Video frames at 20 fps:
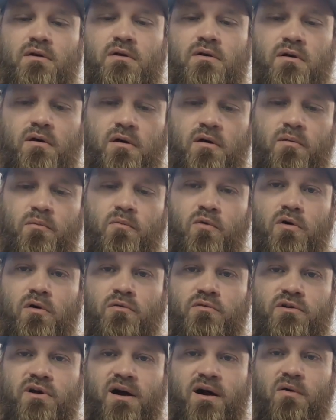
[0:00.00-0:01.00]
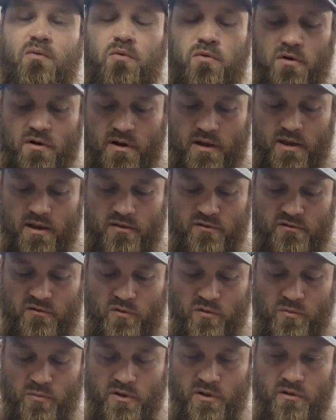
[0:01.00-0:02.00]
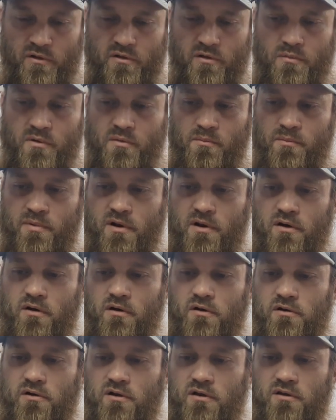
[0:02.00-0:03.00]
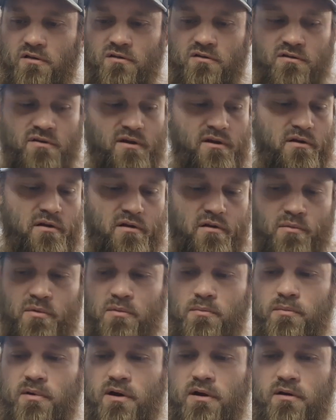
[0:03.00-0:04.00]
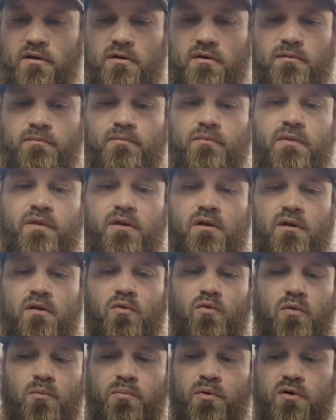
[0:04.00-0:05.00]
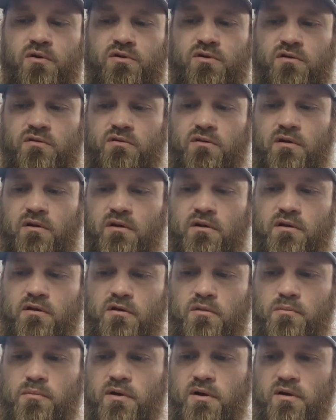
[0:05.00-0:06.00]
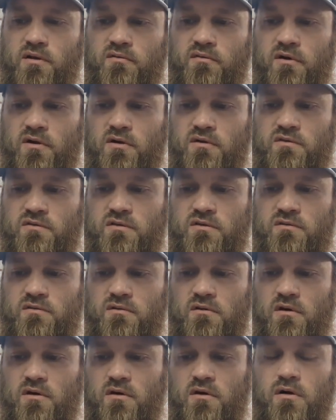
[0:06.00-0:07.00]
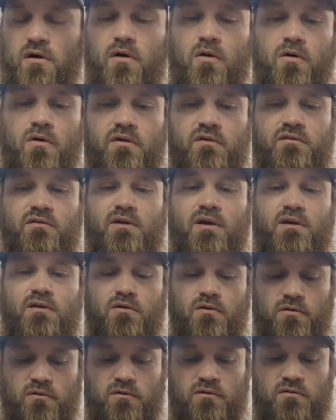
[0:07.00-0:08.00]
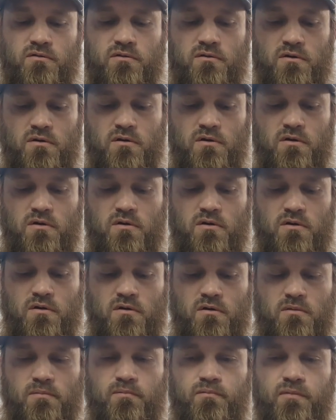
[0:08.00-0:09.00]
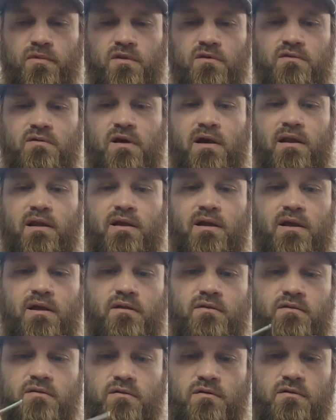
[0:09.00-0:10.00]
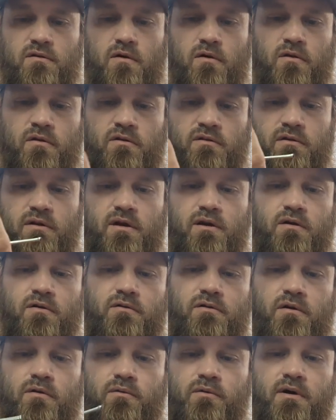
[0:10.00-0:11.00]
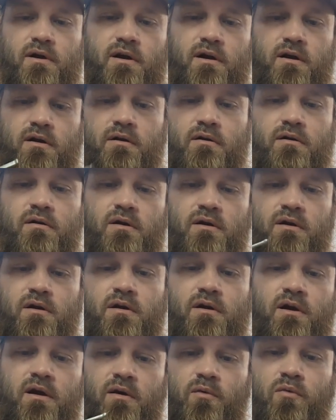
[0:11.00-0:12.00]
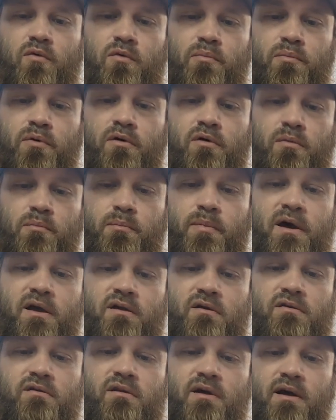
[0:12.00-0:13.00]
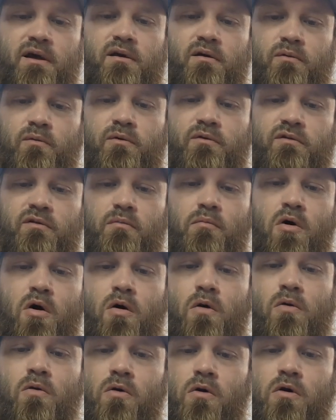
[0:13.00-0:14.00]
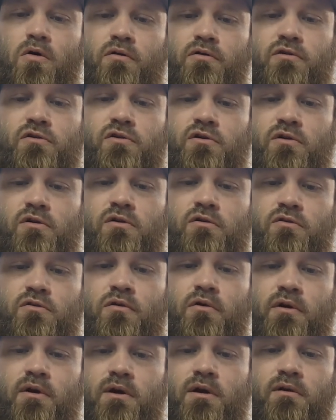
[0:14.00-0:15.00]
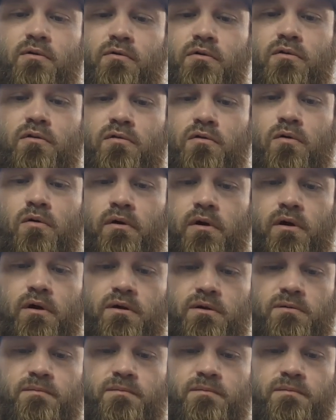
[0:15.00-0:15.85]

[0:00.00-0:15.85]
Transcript: We're going to tie 1/8 so it'll be a little bit bigger and you can see it a little bit better. We'll put just a little bit of our Hard as Nails, Sally Hansen's Hard as Nails on there. And we'll put a base down with some orange thread real quick.